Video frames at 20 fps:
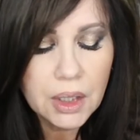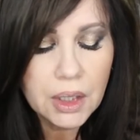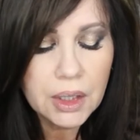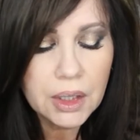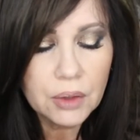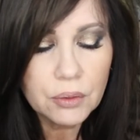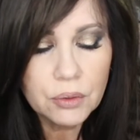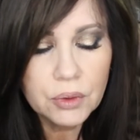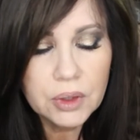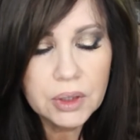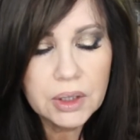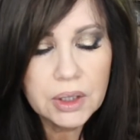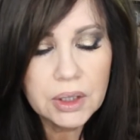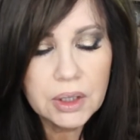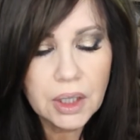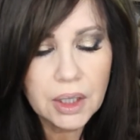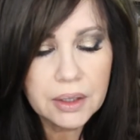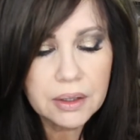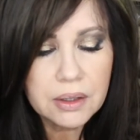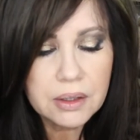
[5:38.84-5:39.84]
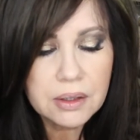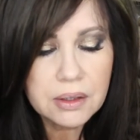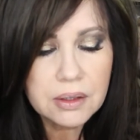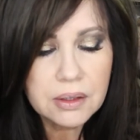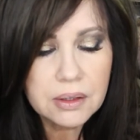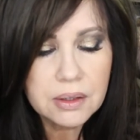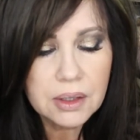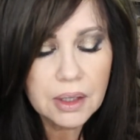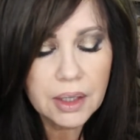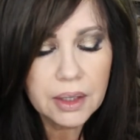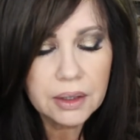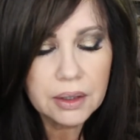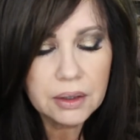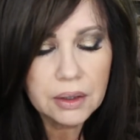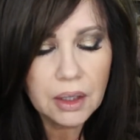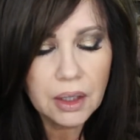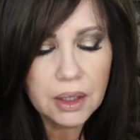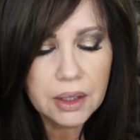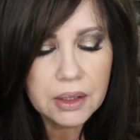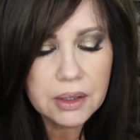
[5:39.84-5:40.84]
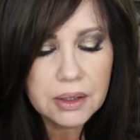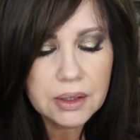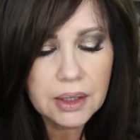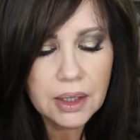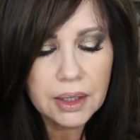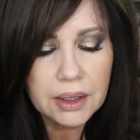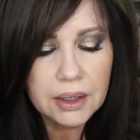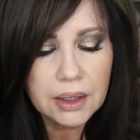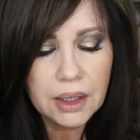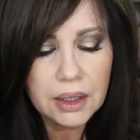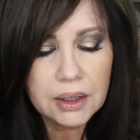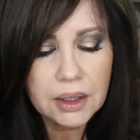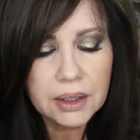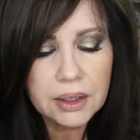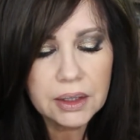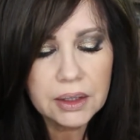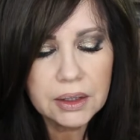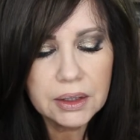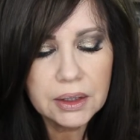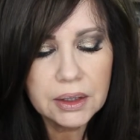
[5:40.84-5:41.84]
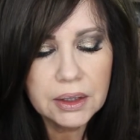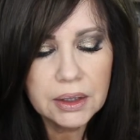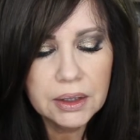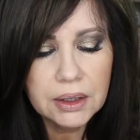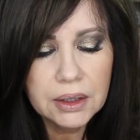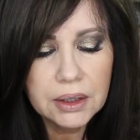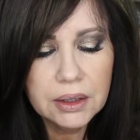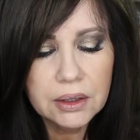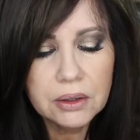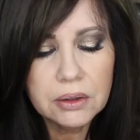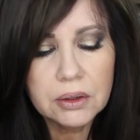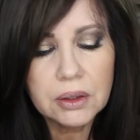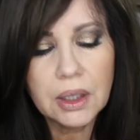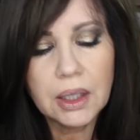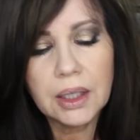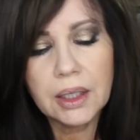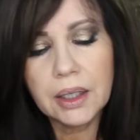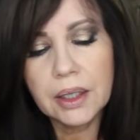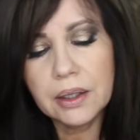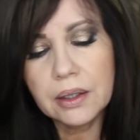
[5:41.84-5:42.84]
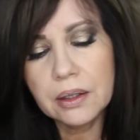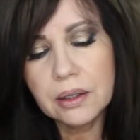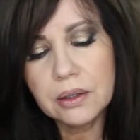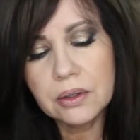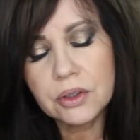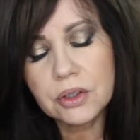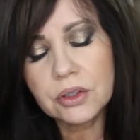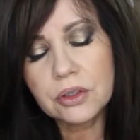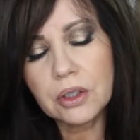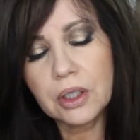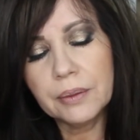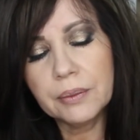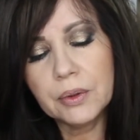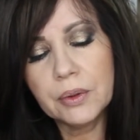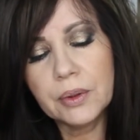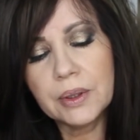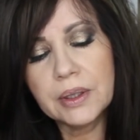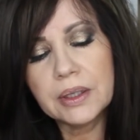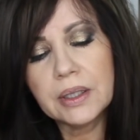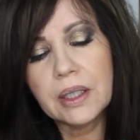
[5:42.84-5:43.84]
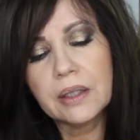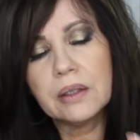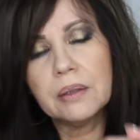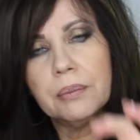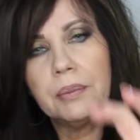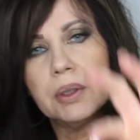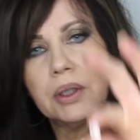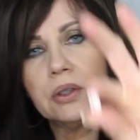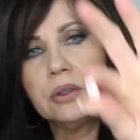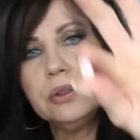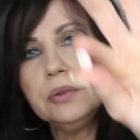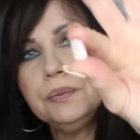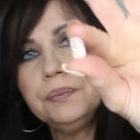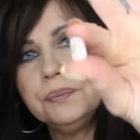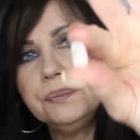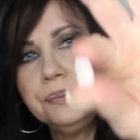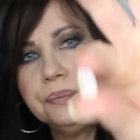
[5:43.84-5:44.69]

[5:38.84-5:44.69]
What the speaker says: And I really like this design a lot. It's kind of got like a little line stripe going down the middle.